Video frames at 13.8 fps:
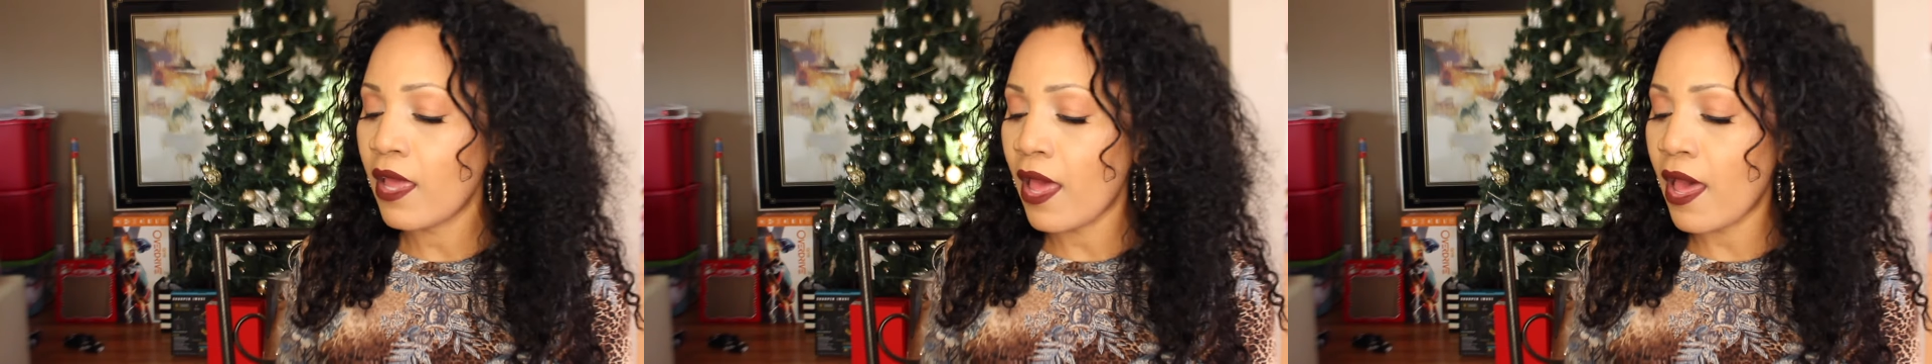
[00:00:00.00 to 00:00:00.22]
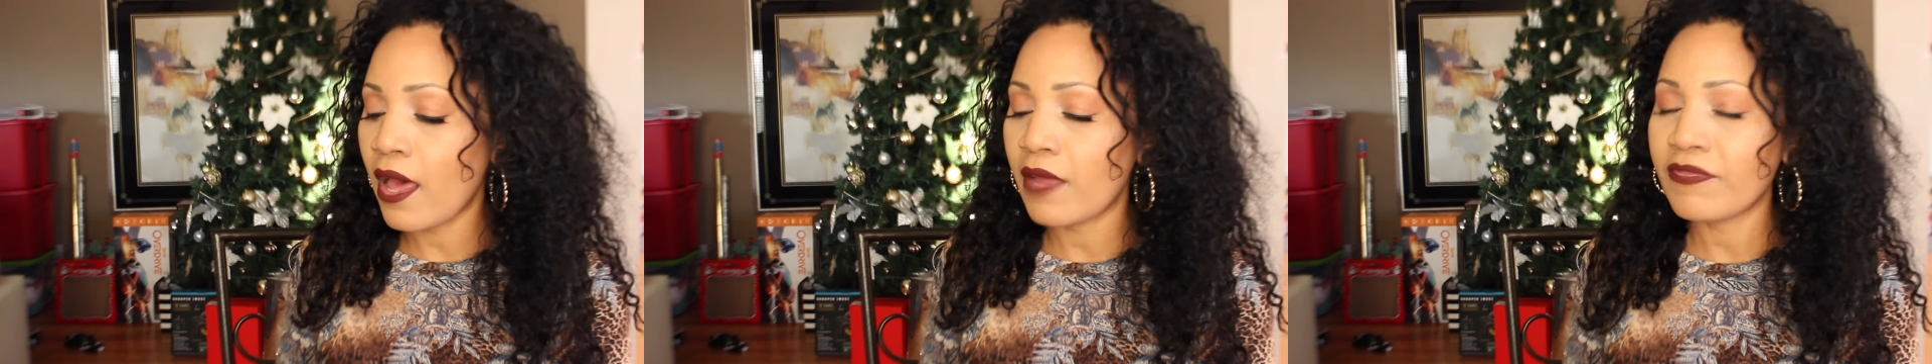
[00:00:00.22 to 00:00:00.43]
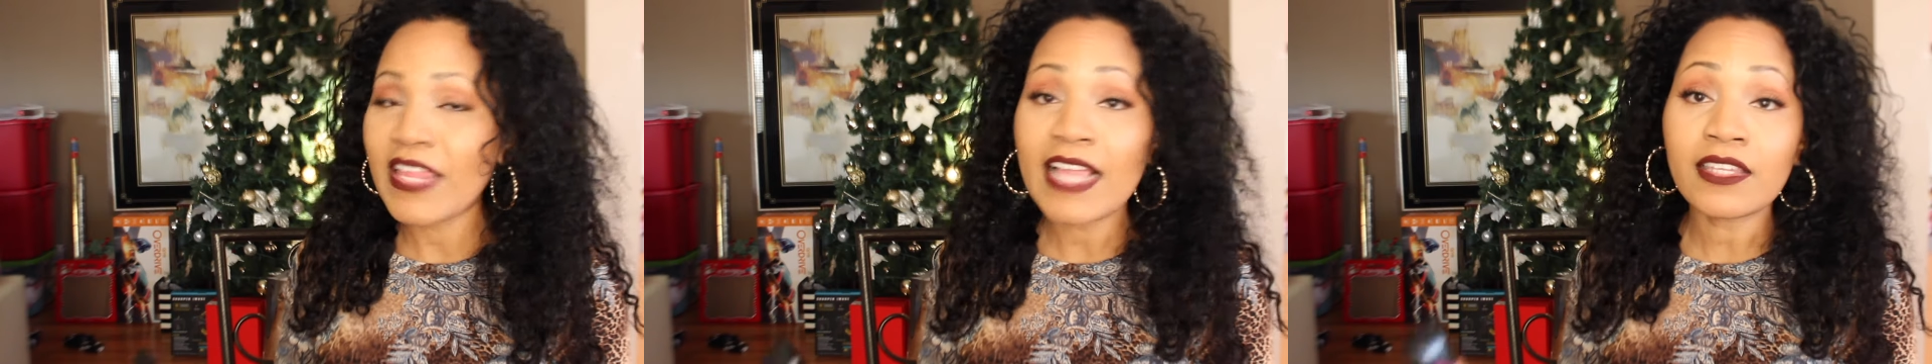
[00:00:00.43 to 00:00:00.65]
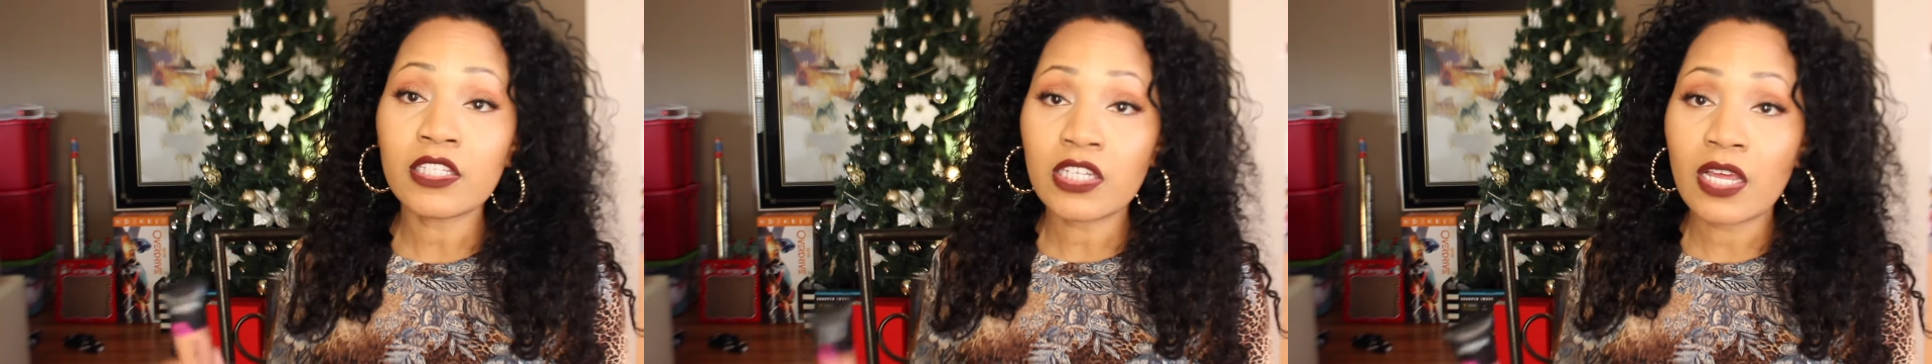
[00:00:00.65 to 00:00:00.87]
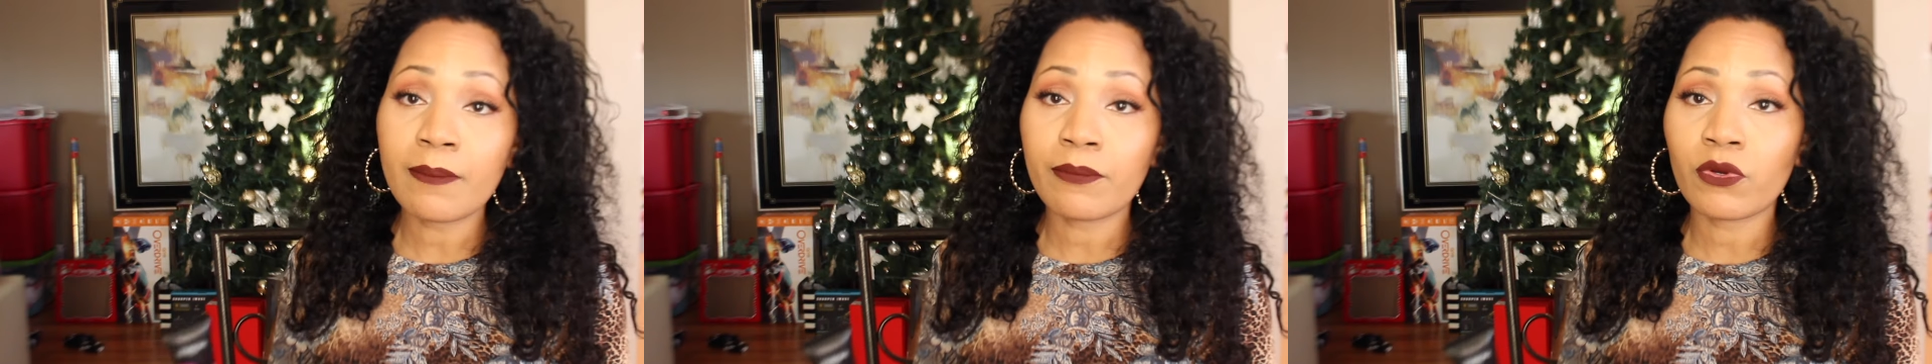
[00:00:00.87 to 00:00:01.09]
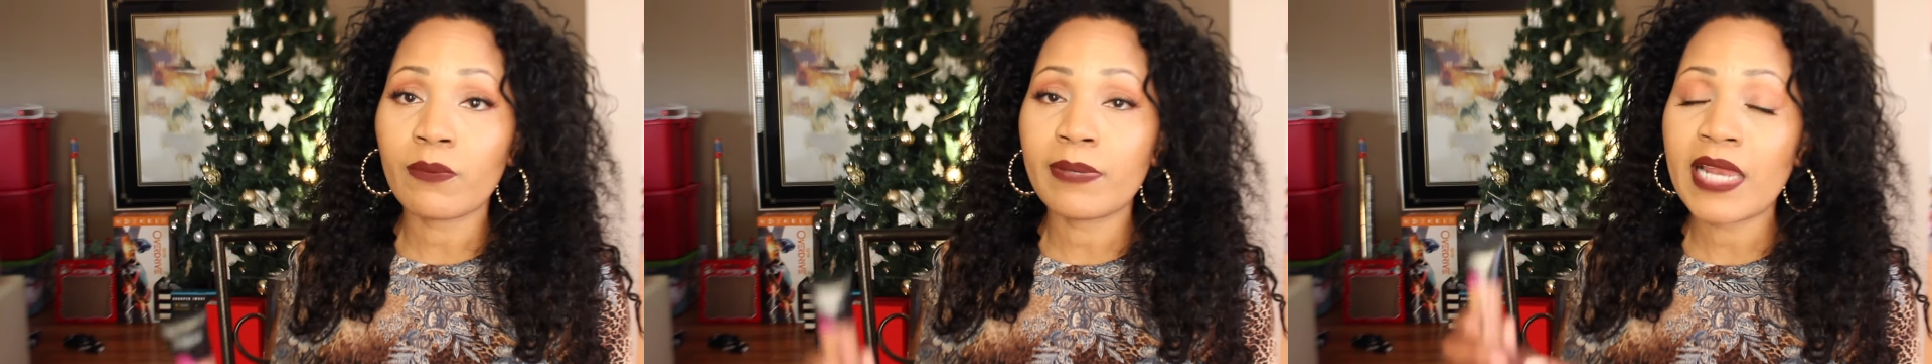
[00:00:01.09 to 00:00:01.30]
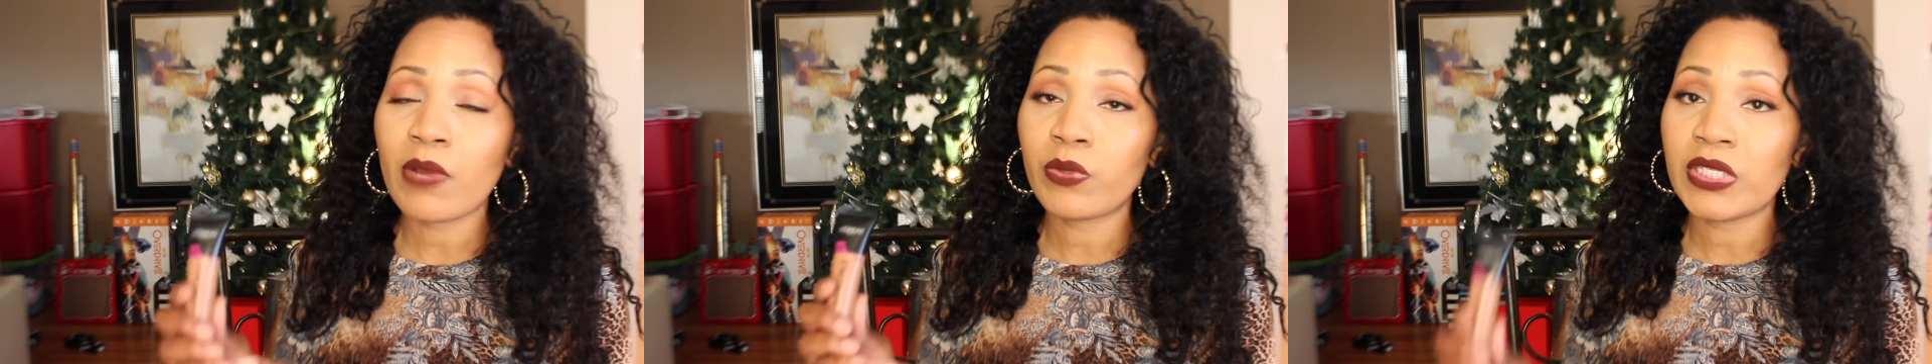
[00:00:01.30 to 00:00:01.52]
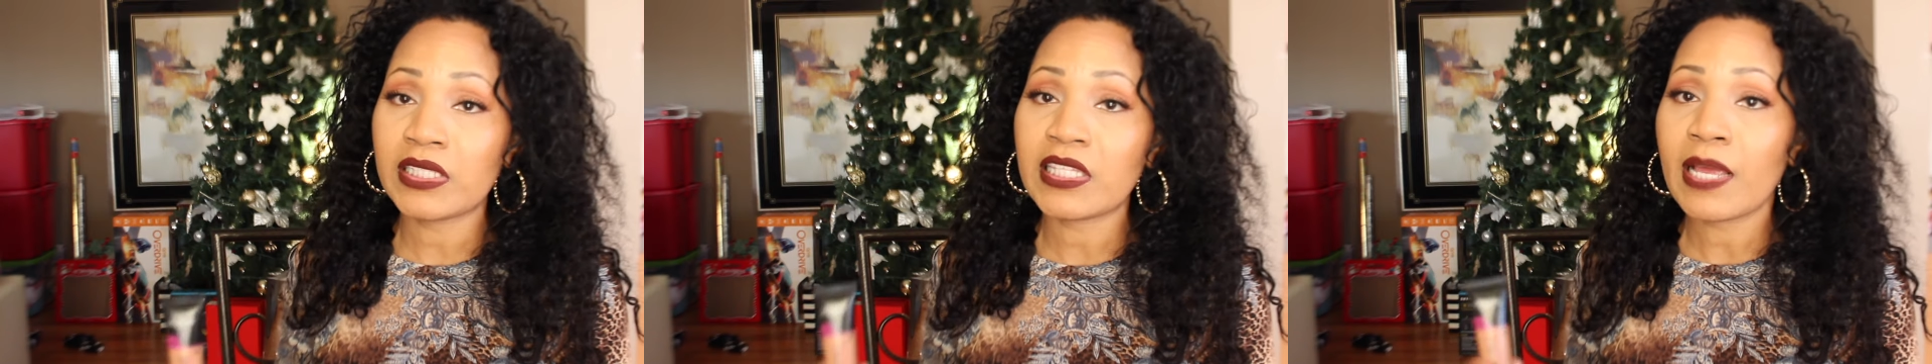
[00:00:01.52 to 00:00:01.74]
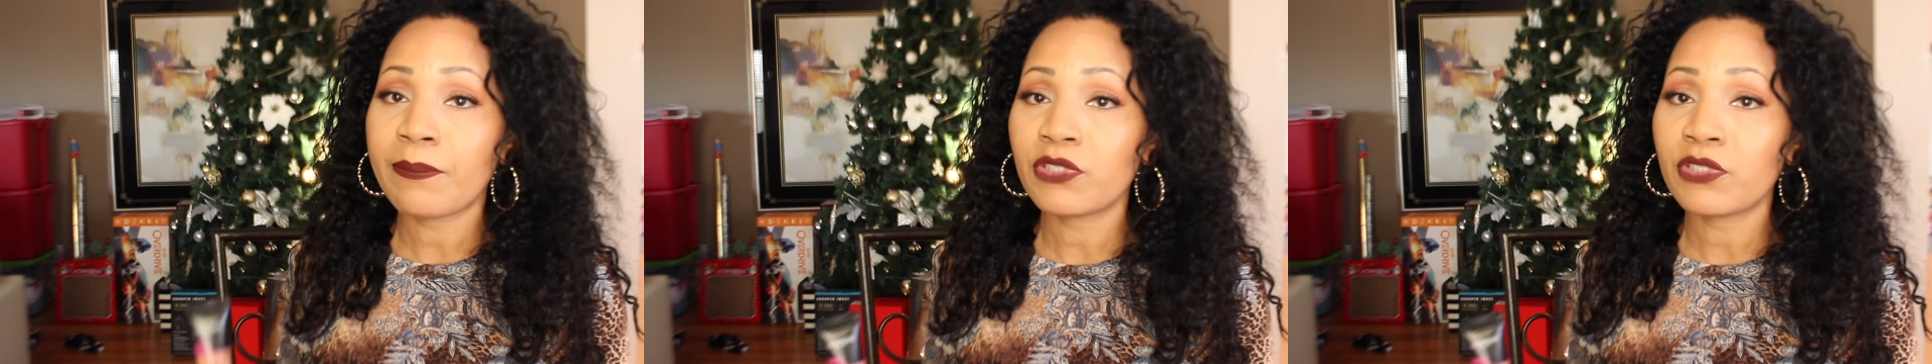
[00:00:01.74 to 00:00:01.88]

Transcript: Not the number, but I would get that